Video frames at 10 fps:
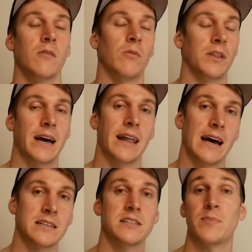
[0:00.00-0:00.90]
What that
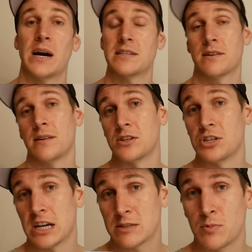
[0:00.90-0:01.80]
has is basically an
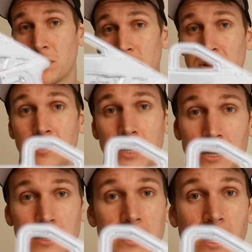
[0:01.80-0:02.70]
adjustable nozzle on the
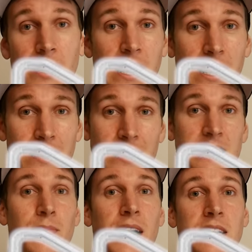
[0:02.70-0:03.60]
end of the gun, and
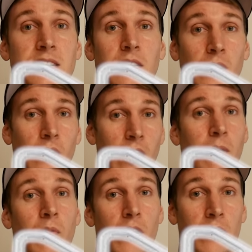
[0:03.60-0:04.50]
this makes
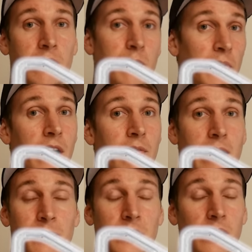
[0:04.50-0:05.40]
light work of applying
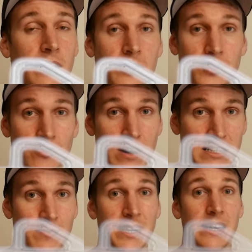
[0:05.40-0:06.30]
Raptor
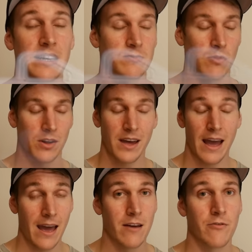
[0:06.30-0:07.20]
Trust me, it is worth
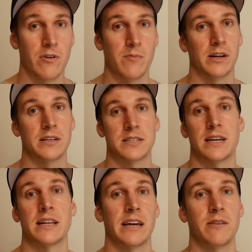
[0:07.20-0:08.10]
every bloody
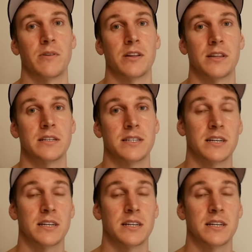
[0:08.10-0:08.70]
cent getting one of these